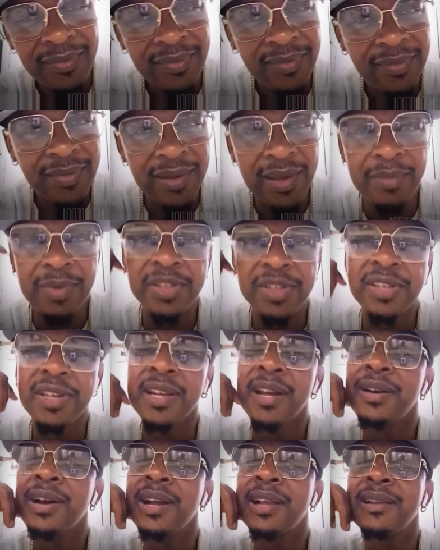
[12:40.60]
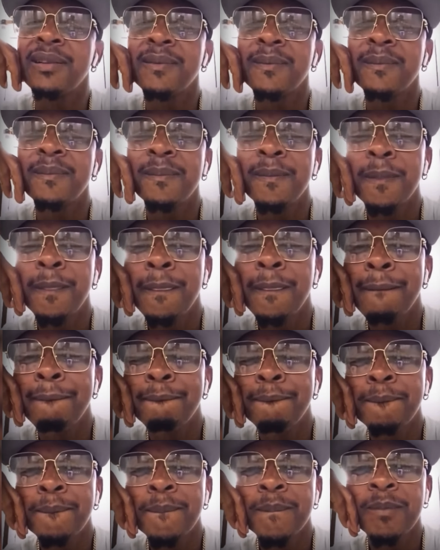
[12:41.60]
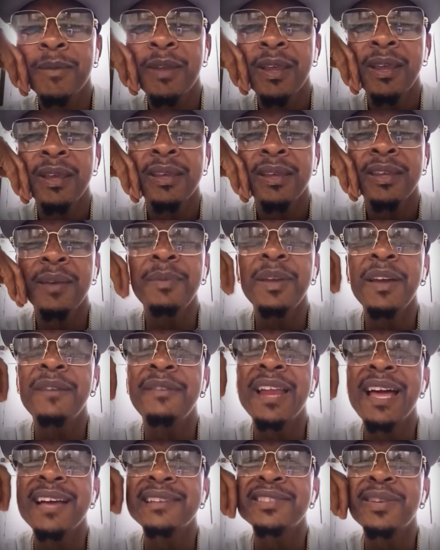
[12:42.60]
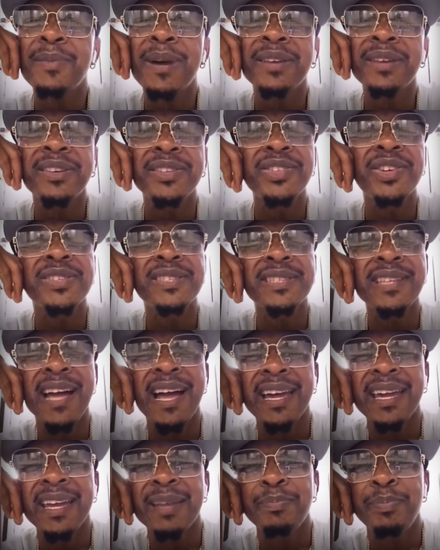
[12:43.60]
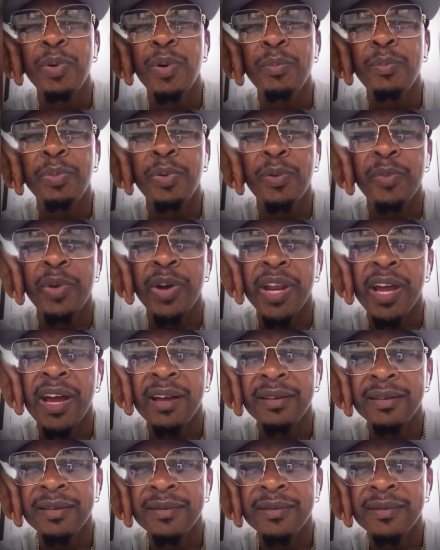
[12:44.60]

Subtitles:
Yeah, my general. You behave like somebody just target pum pum, brother.